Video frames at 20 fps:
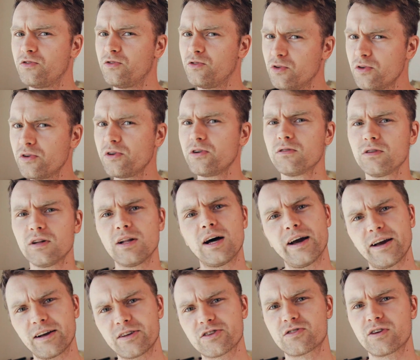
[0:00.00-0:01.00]
Do you
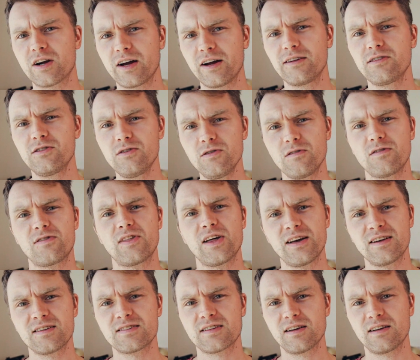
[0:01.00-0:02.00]
like trying new
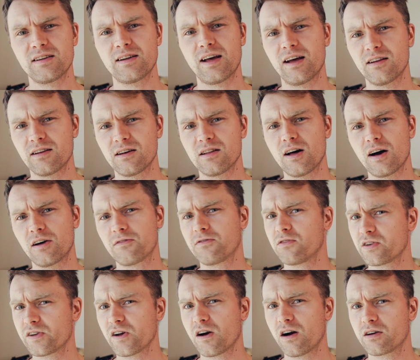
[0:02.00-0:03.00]
things in analog
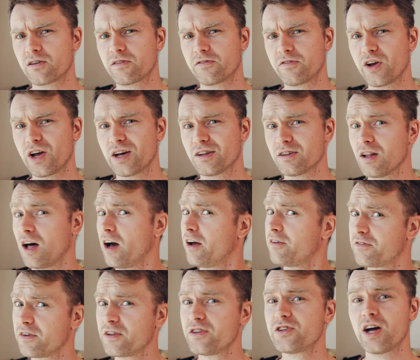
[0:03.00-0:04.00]
photography and
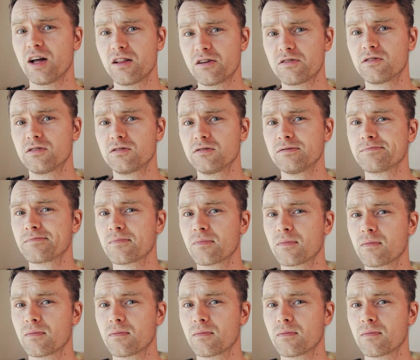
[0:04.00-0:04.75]
life in general?